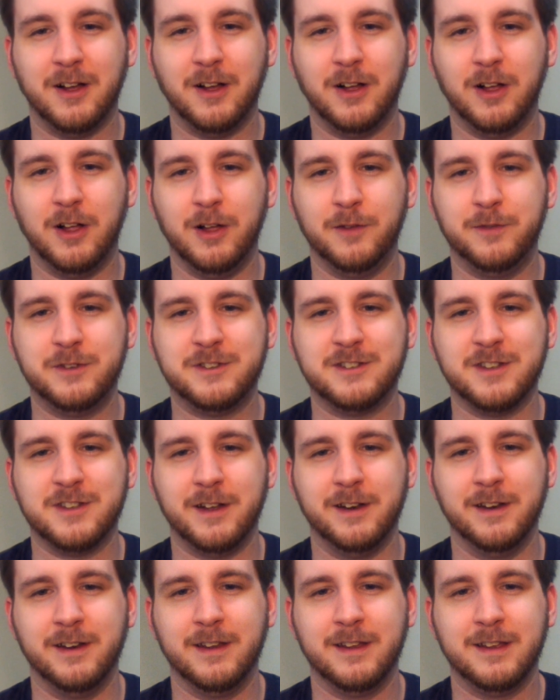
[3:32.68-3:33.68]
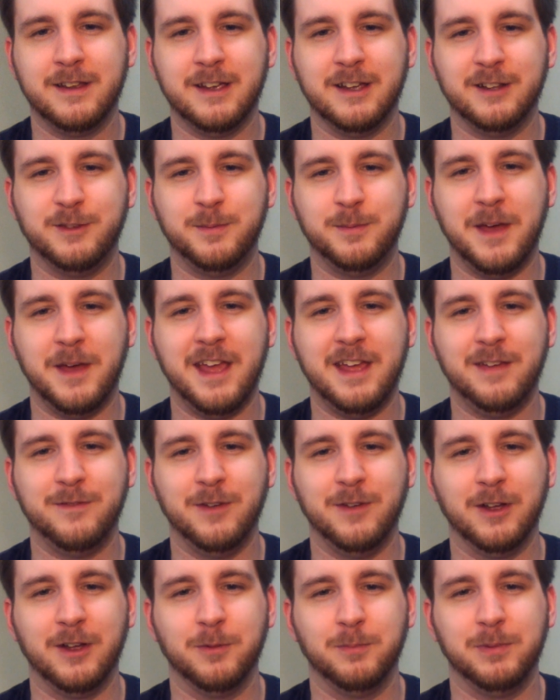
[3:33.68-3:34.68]
All of a sudden, it's
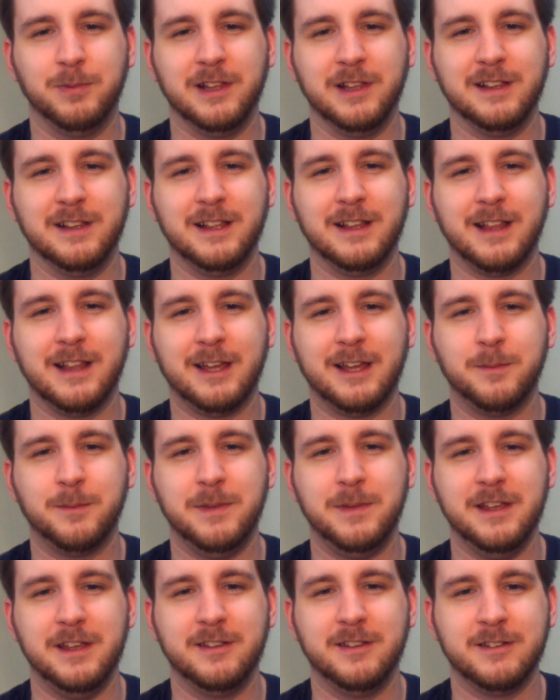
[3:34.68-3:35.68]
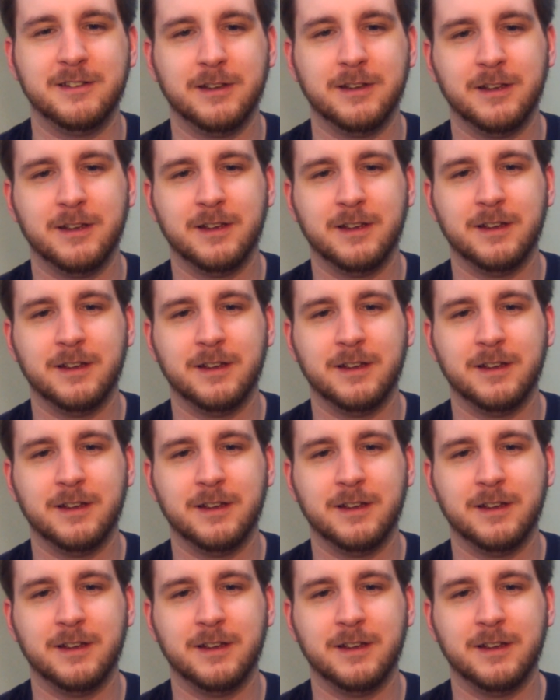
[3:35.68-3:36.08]
behaving completely like a beast.